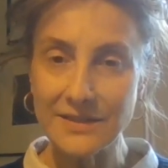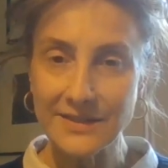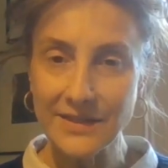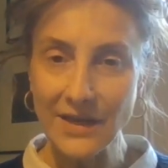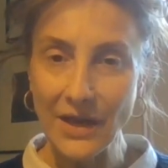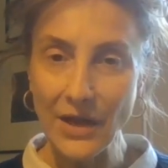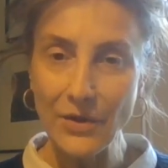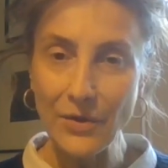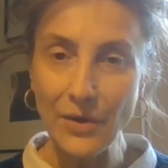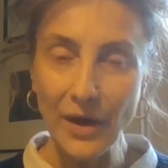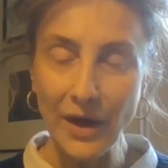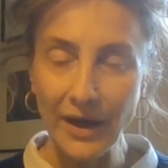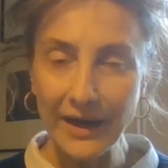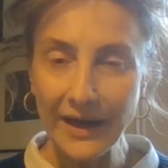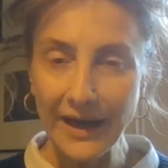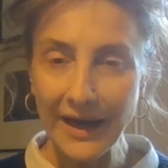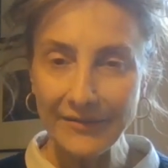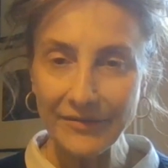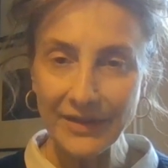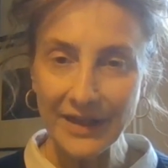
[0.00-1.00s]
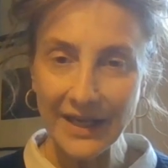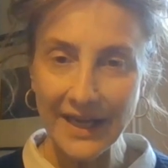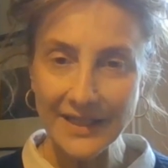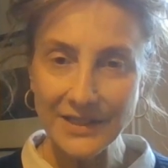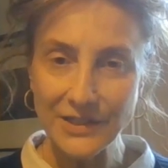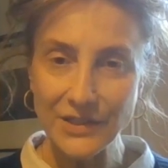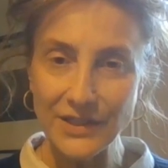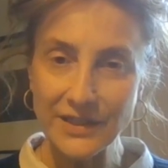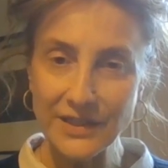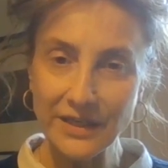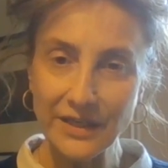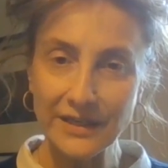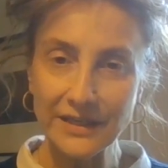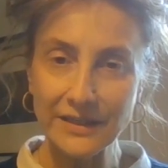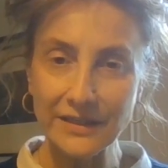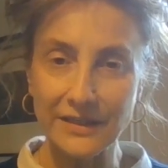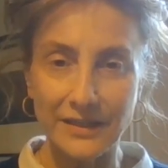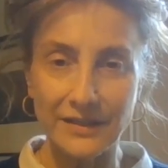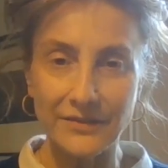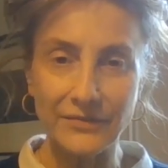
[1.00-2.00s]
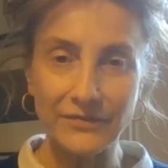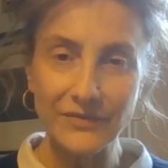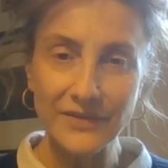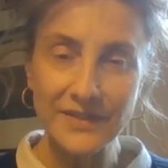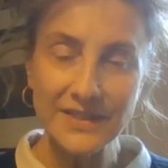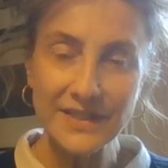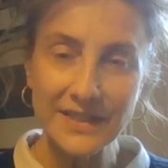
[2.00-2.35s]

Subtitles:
So I have the catchy title of